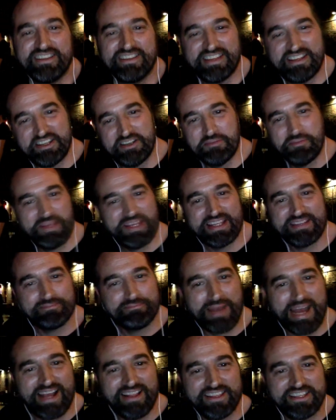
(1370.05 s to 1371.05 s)
They didn't make
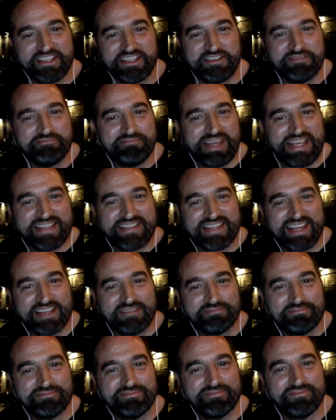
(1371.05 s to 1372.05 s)
Bally didn't make
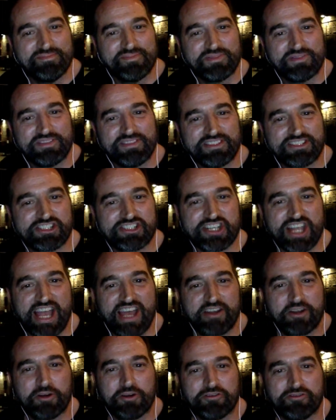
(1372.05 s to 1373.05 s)
that
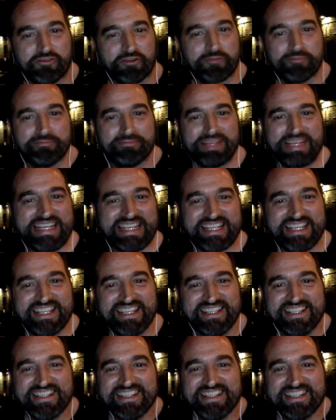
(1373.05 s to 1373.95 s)
shadow for me.